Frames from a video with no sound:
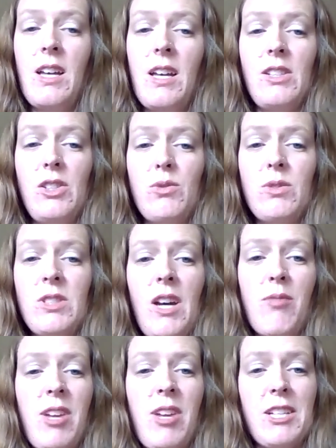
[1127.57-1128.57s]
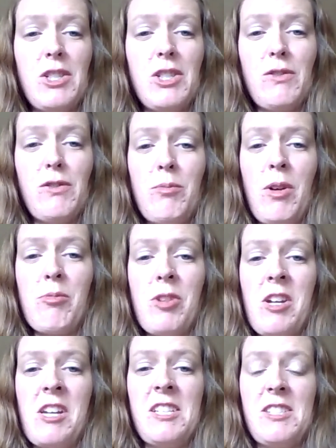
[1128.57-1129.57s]
you will not make a cheerful
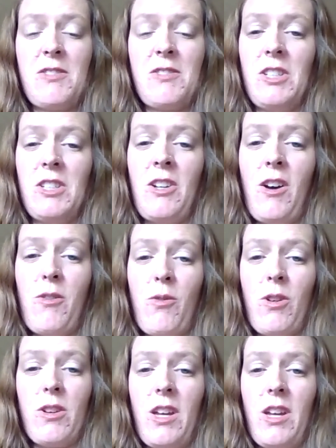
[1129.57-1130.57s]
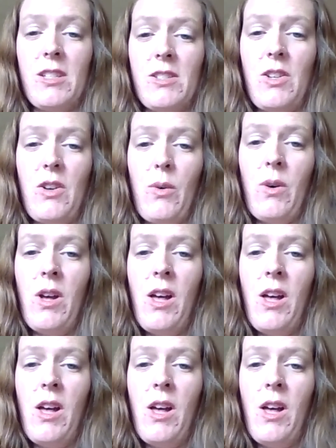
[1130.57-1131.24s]
memory, and it's really not worth it. So